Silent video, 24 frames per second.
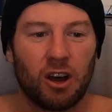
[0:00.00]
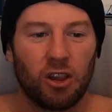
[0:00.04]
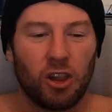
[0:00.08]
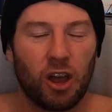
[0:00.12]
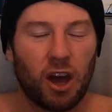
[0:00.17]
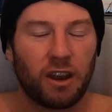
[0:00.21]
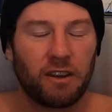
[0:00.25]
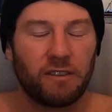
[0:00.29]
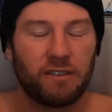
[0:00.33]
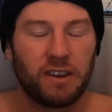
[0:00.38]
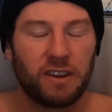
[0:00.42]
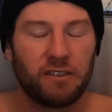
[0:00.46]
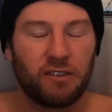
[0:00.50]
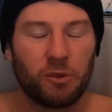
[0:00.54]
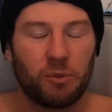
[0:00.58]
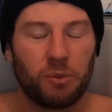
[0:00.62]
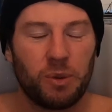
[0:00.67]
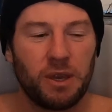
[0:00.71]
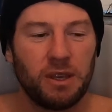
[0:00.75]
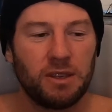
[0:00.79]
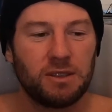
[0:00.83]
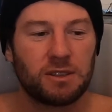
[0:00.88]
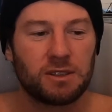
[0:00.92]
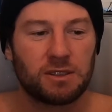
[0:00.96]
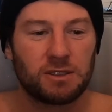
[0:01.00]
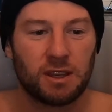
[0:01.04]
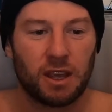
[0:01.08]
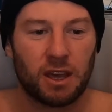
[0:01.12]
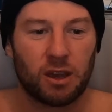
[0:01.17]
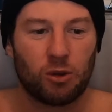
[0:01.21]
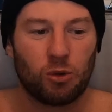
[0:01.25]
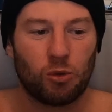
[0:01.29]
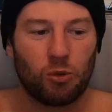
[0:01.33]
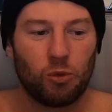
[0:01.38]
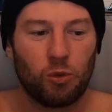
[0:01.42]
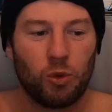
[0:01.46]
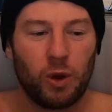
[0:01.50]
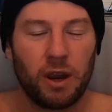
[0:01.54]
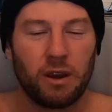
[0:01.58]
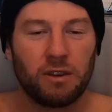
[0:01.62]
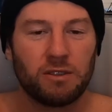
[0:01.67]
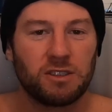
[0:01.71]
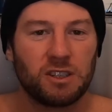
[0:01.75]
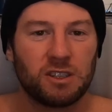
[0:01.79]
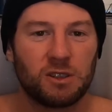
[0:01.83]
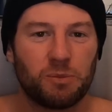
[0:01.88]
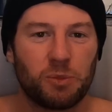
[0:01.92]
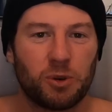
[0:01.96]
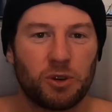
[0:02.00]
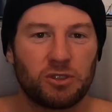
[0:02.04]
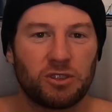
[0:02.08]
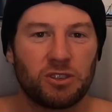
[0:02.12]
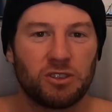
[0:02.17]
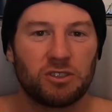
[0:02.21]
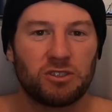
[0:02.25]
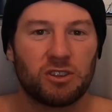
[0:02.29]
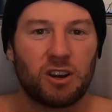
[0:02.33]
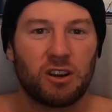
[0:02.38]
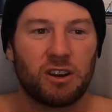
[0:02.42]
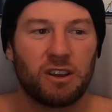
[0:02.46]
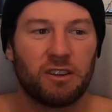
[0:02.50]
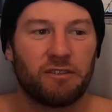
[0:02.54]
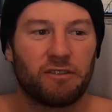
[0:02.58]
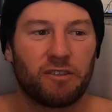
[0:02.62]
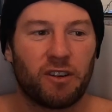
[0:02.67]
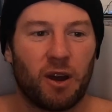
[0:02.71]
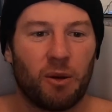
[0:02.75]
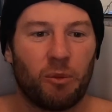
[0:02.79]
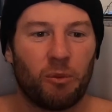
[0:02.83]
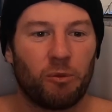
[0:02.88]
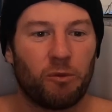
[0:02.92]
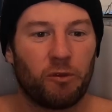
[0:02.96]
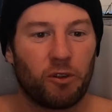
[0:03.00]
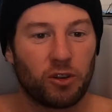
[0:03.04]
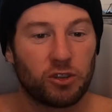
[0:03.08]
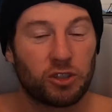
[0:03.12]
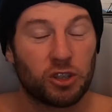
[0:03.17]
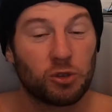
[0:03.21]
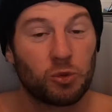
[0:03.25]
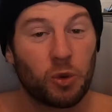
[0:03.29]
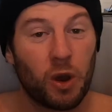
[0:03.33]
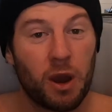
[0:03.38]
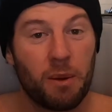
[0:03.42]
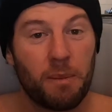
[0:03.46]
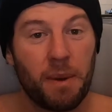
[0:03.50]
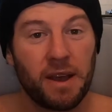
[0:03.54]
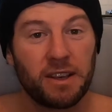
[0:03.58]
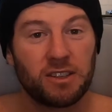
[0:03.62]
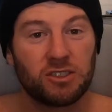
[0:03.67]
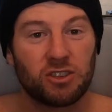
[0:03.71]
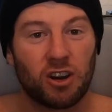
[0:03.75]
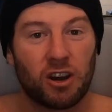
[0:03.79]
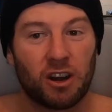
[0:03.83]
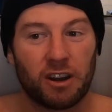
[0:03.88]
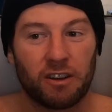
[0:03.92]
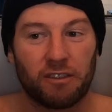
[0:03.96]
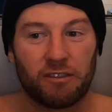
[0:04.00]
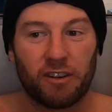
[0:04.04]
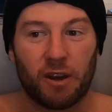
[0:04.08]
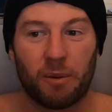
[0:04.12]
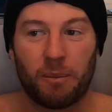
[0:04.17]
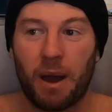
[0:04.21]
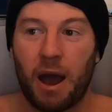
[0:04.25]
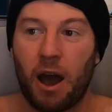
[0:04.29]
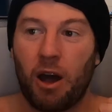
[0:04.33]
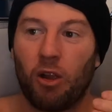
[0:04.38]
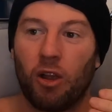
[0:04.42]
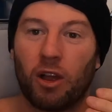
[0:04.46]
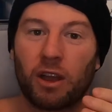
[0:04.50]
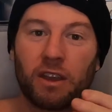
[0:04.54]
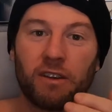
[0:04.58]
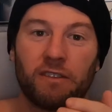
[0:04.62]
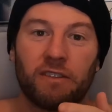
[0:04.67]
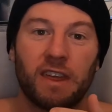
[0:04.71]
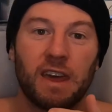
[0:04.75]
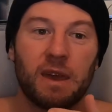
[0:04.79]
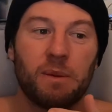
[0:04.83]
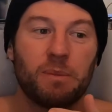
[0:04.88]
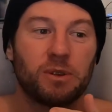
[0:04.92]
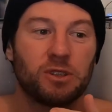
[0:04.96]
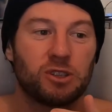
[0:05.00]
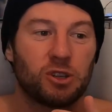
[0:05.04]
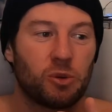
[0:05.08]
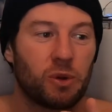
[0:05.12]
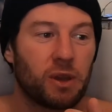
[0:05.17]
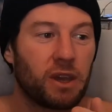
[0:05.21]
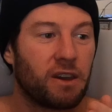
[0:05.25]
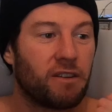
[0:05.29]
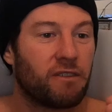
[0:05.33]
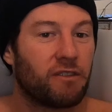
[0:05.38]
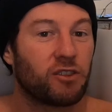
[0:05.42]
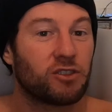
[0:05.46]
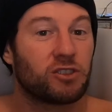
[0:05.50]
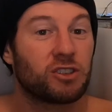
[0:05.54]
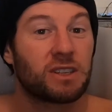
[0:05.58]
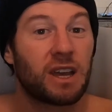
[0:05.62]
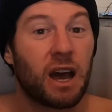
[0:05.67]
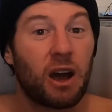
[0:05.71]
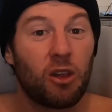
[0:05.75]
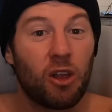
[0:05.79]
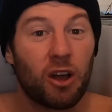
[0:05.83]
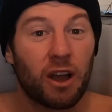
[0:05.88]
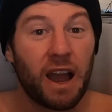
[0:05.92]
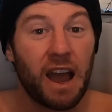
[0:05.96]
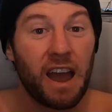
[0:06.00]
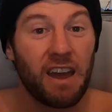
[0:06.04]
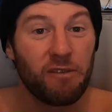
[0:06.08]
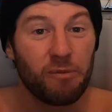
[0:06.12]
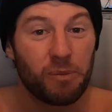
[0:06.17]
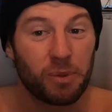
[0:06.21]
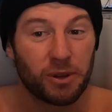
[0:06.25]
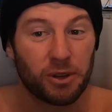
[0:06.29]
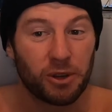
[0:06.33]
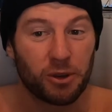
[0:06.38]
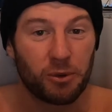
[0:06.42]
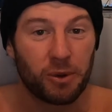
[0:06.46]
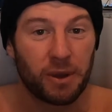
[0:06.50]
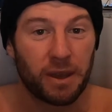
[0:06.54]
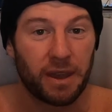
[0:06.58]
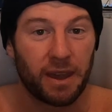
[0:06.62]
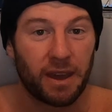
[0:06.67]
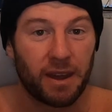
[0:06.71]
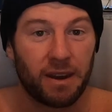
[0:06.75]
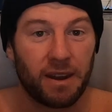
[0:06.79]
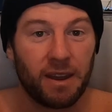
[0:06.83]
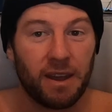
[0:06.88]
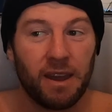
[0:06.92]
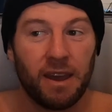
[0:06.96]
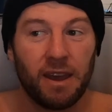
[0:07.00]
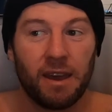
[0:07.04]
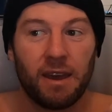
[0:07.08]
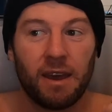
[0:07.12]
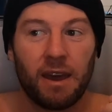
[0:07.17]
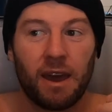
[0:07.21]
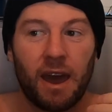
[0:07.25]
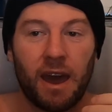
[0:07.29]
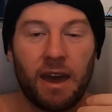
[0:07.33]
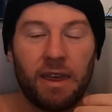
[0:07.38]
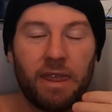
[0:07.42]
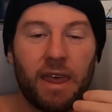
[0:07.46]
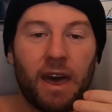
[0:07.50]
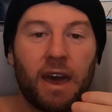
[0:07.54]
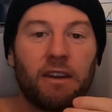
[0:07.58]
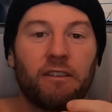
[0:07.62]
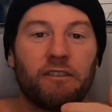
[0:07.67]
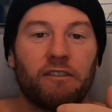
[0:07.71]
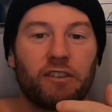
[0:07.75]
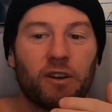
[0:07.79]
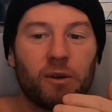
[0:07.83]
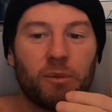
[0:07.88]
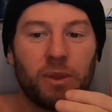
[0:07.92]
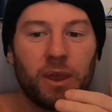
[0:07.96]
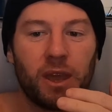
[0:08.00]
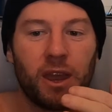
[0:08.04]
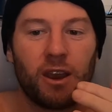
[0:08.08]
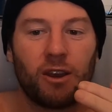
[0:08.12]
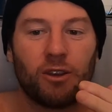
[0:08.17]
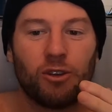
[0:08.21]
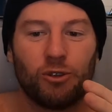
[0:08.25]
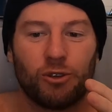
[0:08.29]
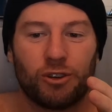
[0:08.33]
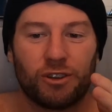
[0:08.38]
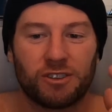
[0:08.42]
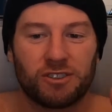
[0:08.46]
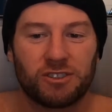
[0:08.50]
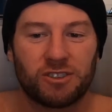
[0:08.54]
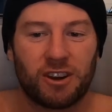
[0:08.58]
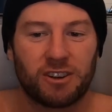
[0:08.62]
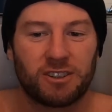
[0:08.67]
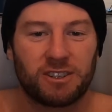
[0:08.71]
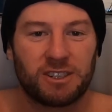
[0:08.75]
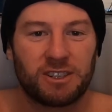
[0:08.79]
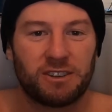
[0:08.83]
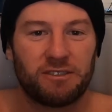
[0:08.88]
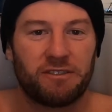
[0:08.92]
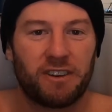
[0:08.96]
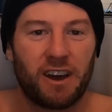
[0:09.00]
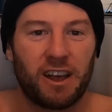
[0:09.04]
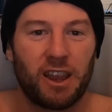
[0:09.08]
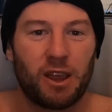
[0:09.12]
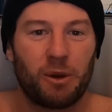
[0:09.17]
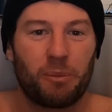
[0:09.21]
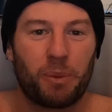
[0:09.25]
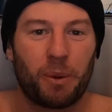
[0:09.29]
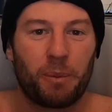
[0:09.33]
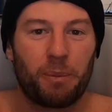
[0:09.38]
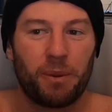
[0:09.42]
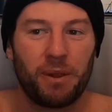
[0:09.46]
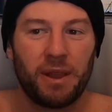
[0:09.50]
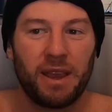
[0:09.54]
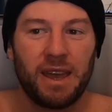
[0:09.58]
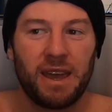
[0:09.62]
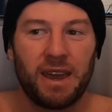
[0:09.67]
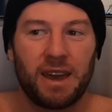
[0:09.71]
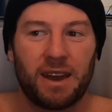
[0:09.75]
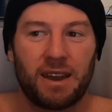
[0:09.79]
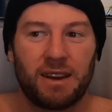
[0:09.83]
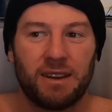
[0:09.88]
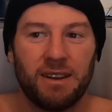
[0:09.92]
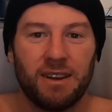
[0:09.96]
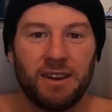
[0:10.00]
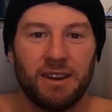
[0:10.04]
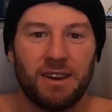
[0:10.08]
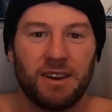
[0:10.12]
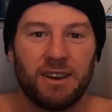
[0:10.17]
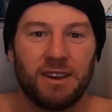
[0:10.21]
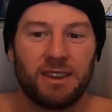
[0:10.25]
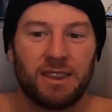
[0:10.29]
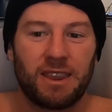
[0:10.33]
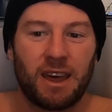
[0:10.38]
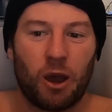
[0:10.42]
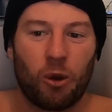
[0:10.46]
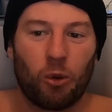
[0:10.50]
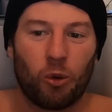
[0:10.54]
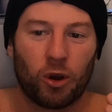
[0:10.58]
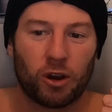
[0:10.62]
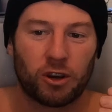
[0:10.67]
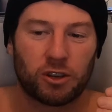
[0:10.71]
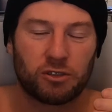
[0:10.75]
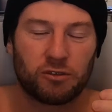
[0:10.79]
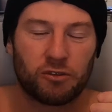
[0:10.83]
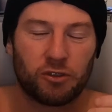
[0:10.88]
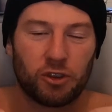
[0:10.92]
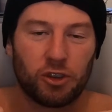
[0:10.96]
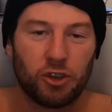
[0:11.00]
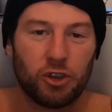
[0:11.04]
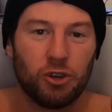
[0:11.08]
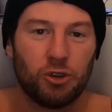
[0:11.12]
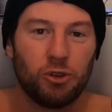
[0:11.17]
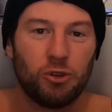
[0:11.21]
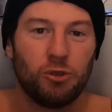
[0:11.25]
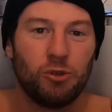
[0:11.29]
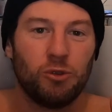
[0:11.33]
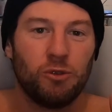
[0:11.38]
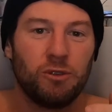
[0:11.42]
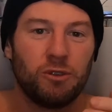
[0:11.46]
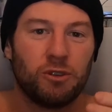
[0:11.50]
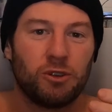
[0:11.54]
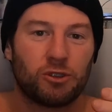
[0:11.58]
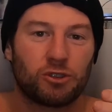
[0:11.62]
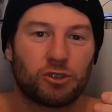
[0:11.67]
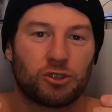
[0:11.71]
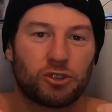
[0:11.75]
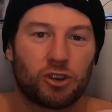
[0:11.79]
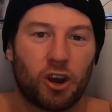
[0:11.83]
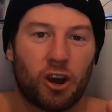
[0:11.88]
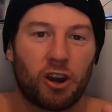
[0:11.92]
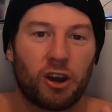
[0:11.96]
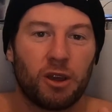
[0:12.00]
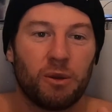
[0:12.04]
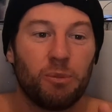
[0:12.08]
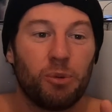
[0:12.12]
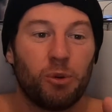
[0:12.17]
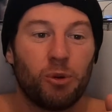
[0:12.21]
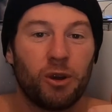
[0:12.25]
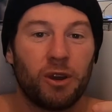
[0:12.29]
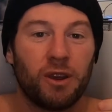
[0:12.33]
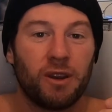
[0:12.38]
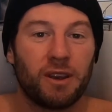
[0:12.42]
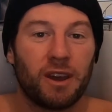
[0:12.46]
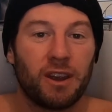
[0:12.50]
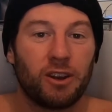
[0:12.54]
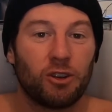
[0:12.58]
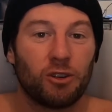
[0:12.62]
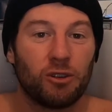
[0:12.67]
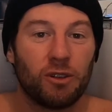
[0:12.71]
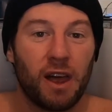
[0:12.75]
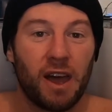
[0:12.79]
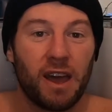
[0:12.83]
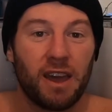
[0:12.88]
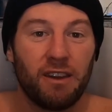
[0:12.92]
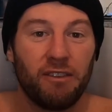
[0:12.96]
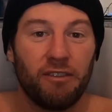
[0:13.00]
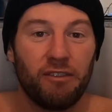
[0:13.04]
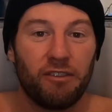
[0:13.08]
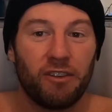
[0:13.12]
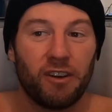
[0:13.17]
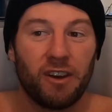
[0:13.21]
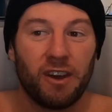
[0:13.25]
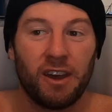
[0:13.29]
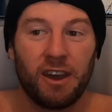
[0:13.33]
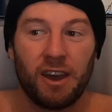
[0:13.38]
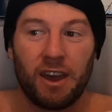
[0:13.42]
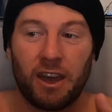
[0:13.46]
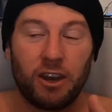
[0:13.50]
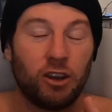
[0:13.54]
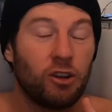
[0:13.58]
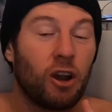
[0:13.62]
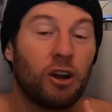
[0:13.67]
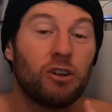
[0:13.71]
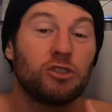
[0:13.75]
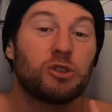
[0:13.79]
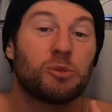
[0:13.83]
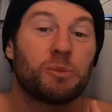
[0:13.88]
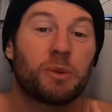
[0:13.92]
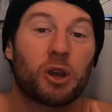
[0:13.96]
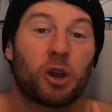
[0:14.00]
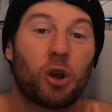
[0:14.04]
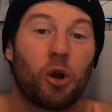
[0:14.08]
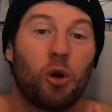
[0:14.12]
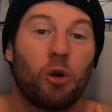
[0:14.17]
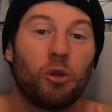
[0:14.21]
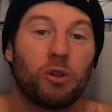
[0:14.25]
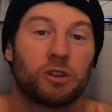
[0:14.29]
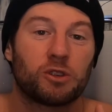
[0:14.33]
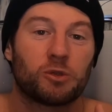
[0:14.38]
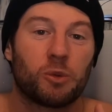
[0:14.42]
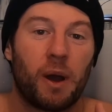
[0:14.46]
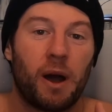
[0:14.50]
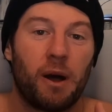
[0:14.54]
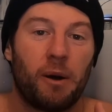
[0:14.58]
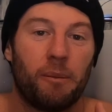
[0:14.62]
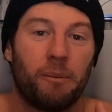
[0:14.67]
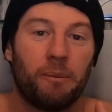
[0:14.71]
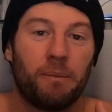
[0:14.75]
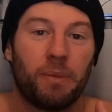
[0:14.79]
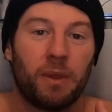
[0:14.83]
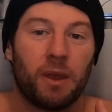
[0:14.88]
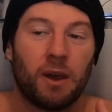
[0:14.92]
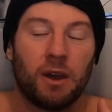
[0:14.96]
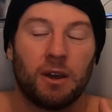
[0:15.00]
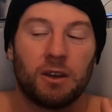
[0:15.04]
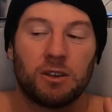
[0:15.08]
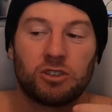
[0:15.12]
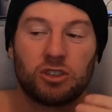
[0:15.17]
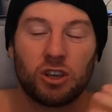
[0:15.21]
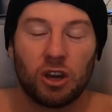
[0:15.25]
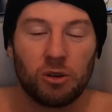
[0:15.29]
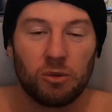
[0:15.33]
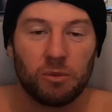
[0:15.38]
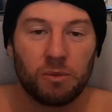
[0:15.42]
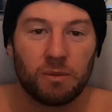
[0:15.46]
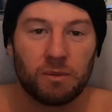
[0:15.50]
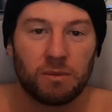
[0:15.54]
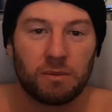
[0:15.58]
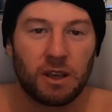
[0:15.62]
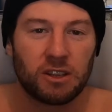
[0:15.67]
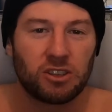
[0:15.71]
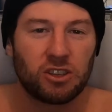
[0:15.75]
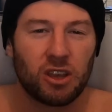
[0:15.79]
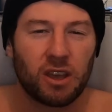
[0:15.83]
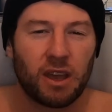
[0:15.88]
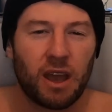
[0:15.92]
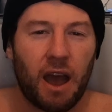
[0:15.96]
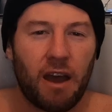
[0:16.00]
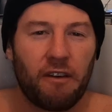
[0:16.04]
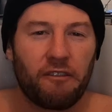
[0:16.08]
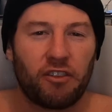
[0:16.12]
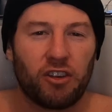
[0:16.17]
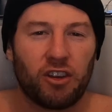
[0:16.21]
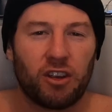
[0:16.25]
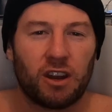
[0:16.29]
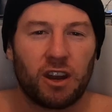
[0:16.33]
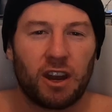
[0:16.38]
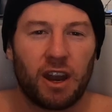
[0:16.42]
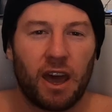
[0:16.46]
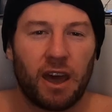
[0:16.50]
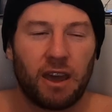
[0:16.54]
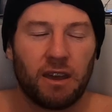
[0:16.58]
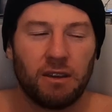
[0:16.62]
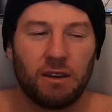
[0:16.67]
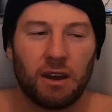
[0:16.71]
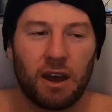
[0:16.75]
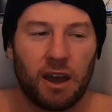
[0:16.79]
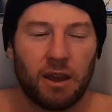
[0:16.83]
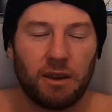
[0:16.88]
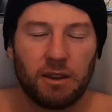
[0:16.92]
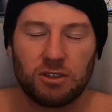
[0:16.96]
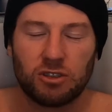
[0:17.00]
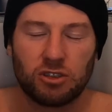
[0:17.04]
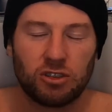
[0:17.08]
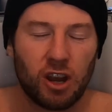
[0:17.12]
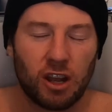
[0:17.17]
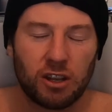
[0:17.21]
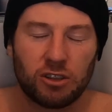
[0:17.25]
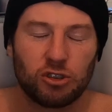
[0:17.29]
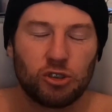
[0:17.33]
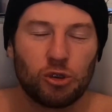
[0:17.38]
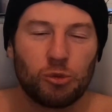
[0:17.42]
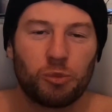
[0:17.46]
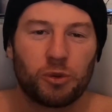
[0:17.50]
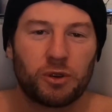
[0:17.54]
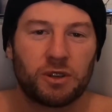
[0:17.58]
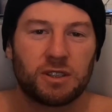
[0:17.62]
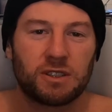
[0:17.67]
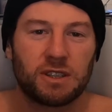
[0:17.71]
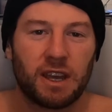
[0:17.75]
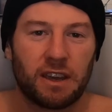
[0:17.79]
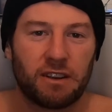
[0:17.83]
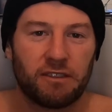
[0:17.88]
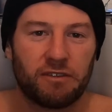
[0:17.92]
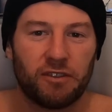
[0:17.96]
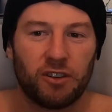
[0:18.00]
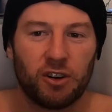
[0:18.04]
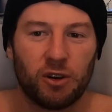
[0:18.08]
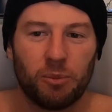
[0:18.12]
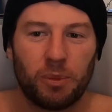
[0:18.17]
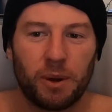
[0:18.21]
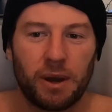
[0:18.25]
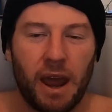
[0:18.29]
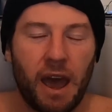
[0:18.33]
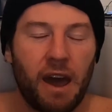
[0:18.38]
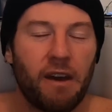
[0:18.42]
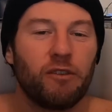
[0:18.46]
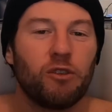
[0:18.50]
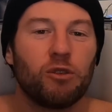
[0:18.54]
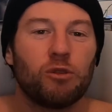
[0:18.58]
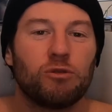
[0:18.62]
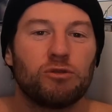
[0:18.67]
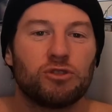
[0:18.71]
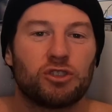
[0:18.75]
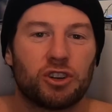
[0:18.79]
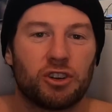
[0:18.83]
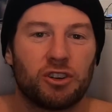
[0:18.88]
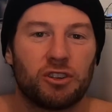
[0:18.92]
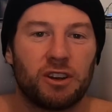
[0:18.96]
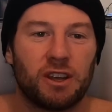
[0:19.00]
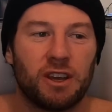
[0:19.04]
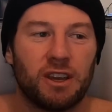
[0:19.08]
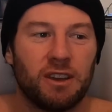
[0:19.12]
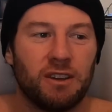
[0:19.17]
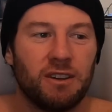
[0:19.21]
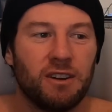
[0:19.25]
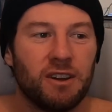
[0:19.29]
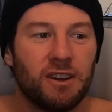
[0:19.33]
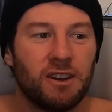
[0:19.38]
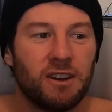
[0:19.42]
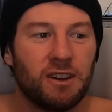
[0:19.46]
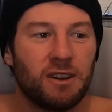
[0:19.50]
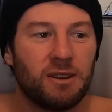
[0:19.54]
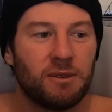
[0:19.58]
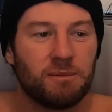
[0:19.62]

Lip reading: a lot of different pieces, like where is this person starting from versus where am I starting from? How long have they been doing it versus how long I've been doing it? And then from there, you can start to develop a plan that works for you, your starting point, and your life, and your ultimate goal as well. So that's all I got for you today. It's not super insightful, but have your own journey.